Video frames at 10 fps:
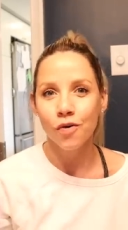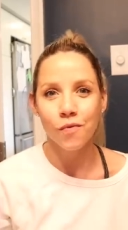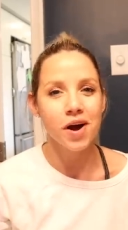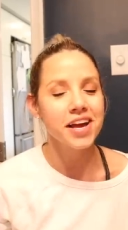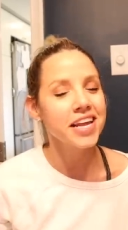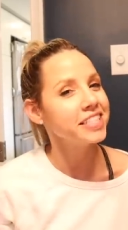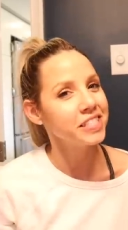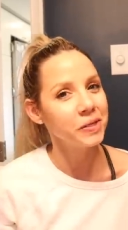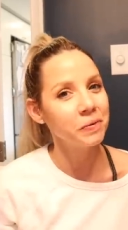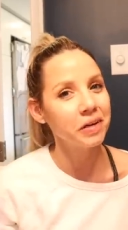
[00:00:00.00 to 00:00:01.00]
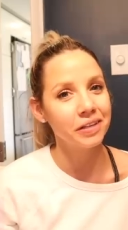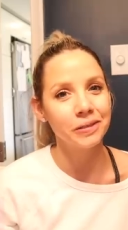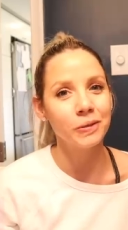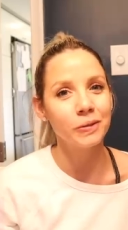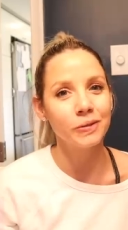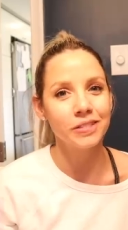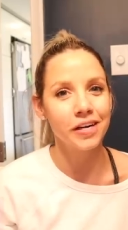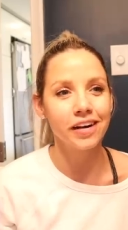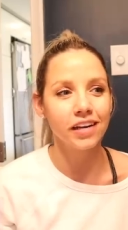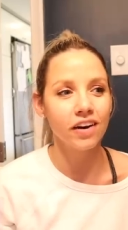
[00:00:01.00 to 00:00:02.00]
why not do a good old
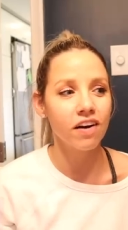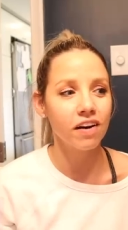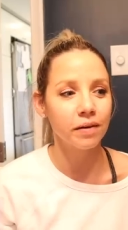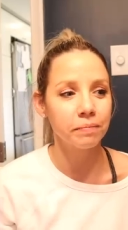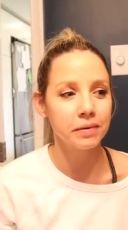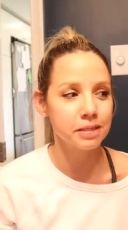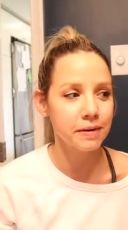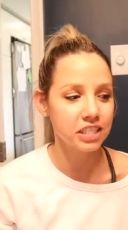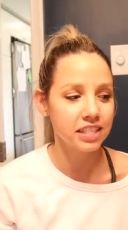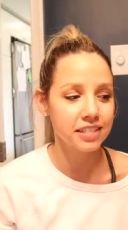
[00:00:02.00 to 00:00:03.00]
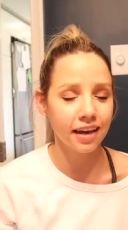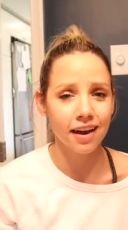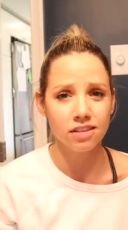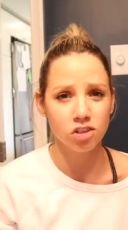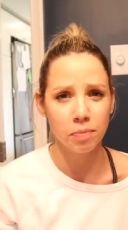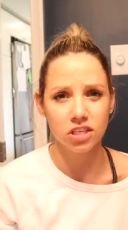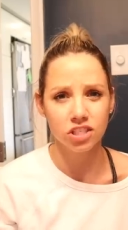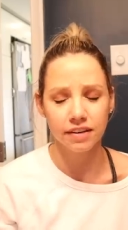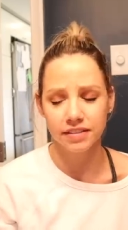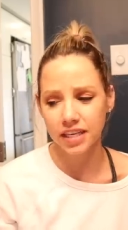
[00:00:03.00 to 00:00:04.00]
Target haul, especially because I got so much
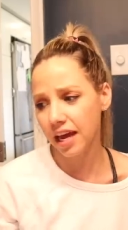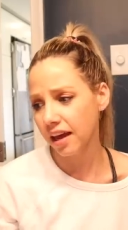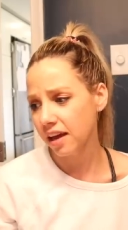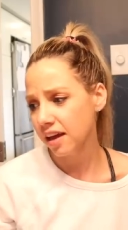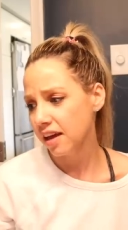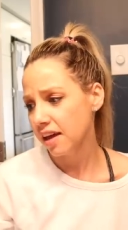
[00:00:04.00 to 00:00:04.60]
stuff today.